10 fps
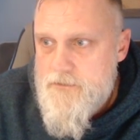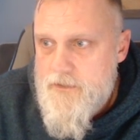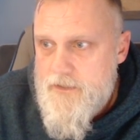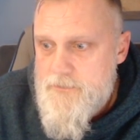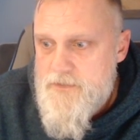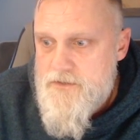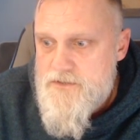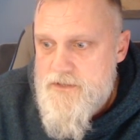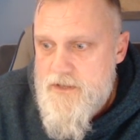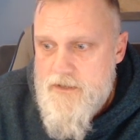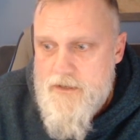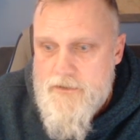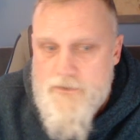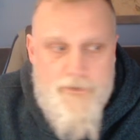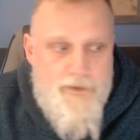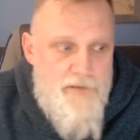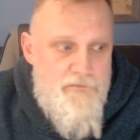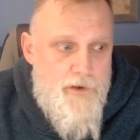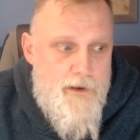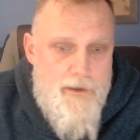like you're seeing here to
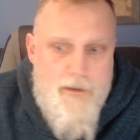identify